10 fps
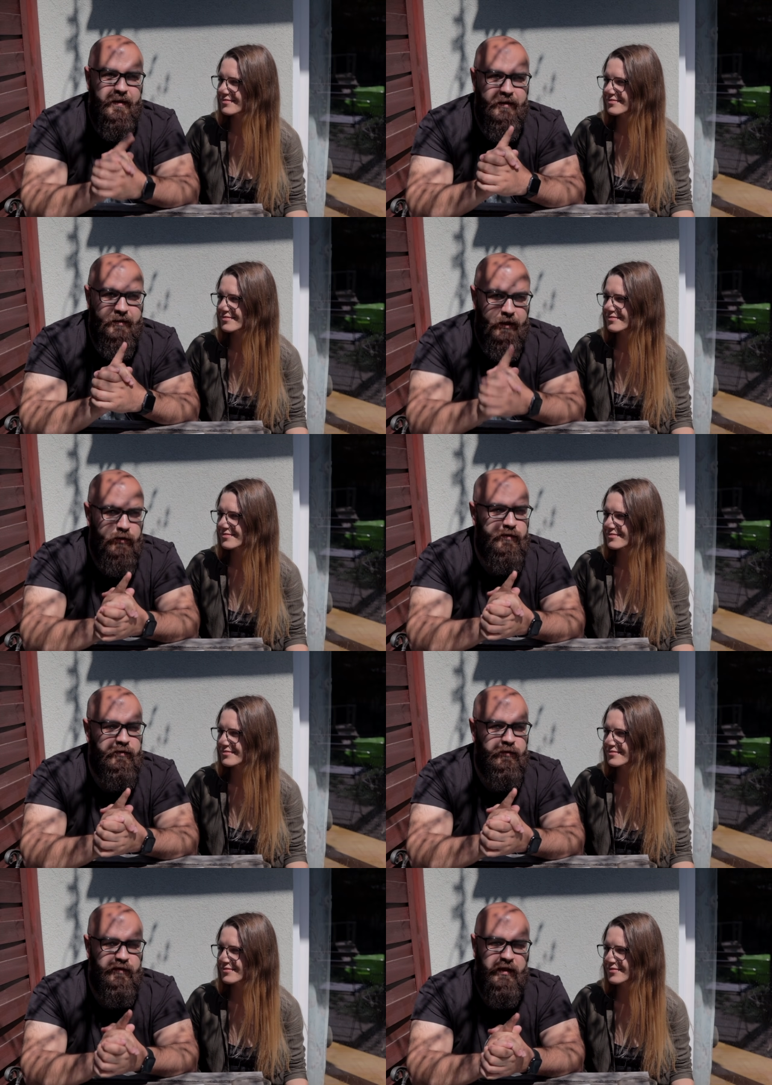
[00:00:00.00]
Speaker 1: they use it
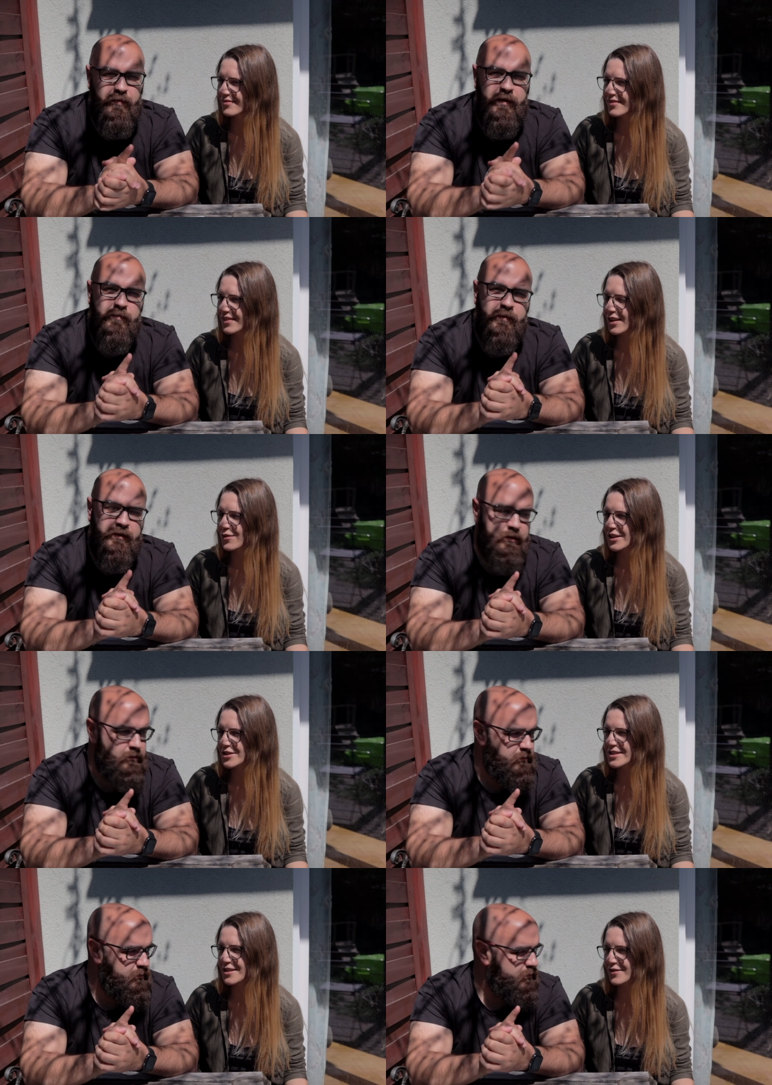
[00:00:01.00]
to celebrate, no, but they, they
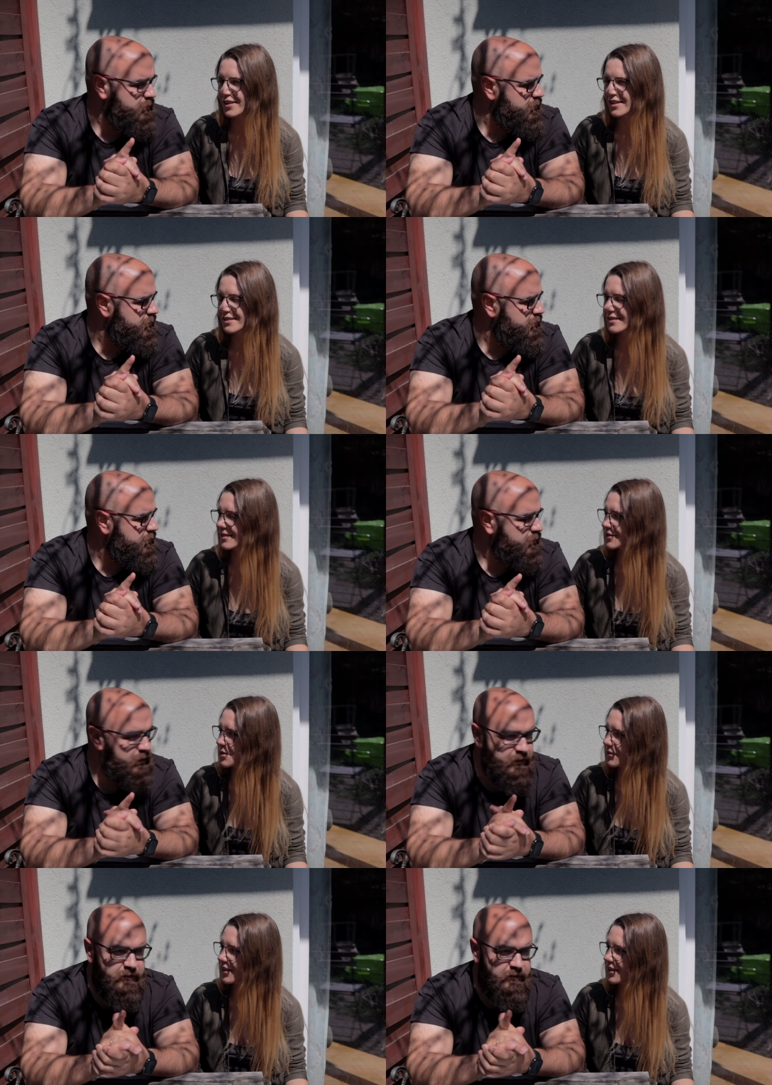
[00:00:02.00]
just
Speaker 2: refill. Yes,